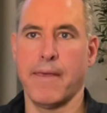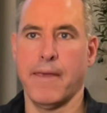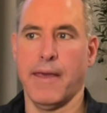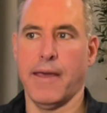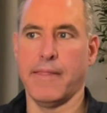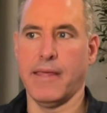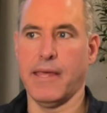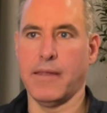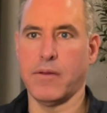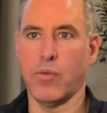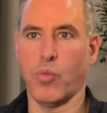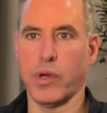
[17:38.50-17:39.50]
And then
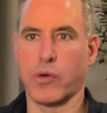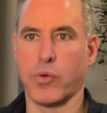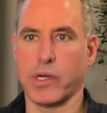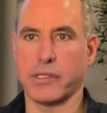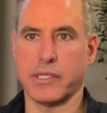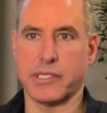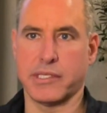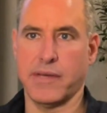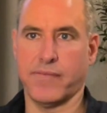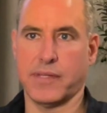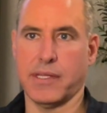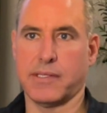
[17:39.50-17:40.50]
we quickly
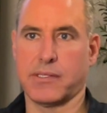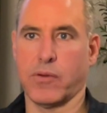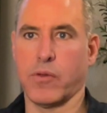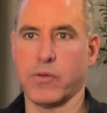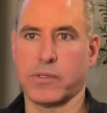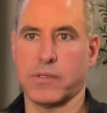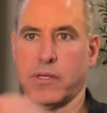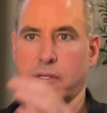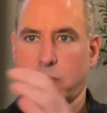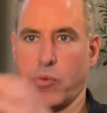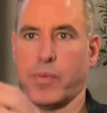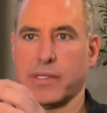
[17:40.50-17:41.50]
shifted. So those
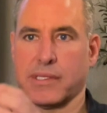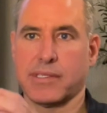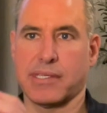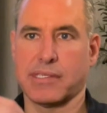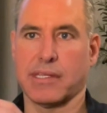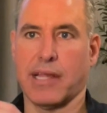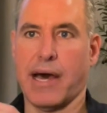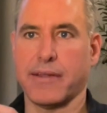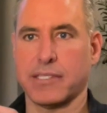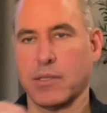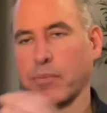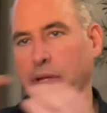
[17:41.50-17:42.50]
2 businesses allowed
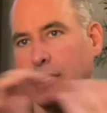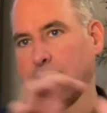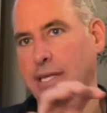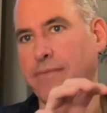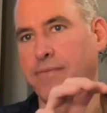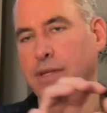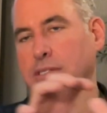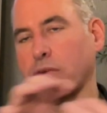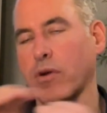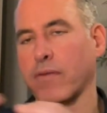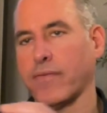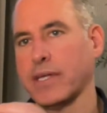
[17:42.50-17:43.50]
us to play defense on our
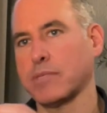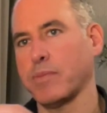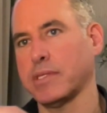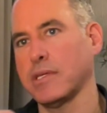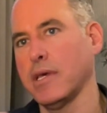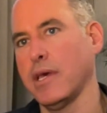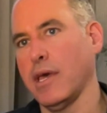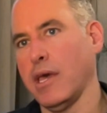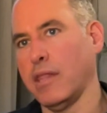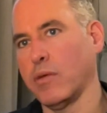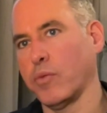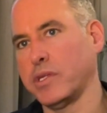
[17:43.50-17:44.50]
investments.
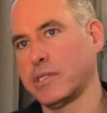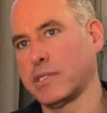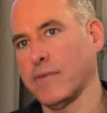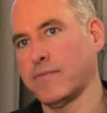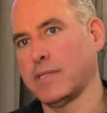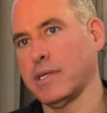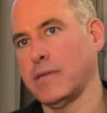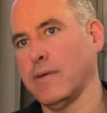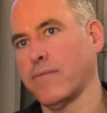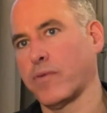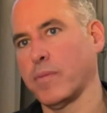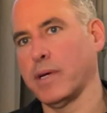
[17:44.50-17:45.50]
And then we shifted
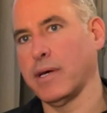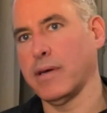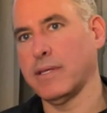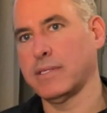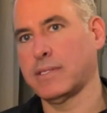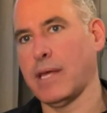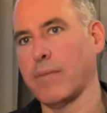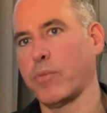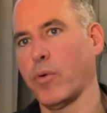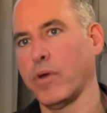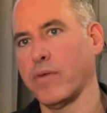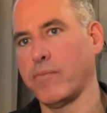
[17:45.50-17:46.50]
from a
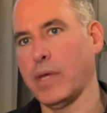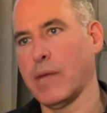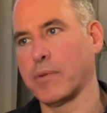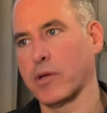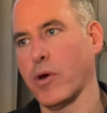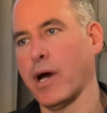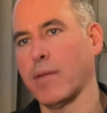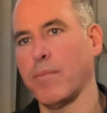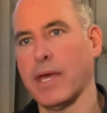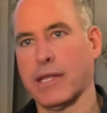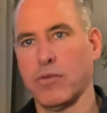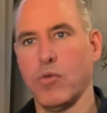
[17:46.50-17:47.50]
standpoint of being able to go out and
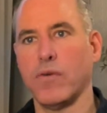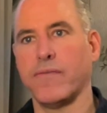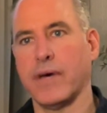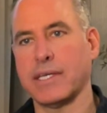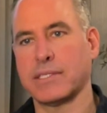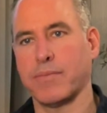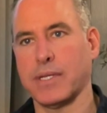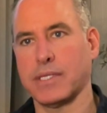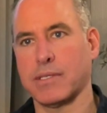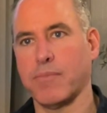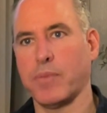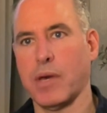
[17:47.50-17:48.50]
make new investments
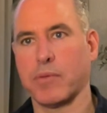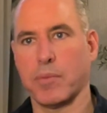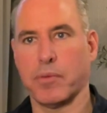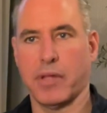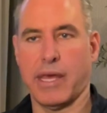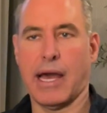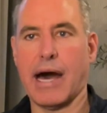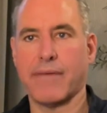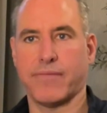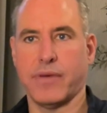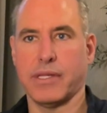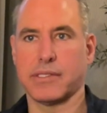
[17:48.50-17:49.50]
and be able to play
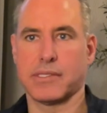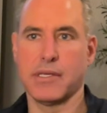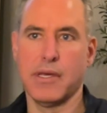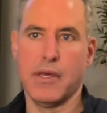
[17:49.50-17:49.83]
offense.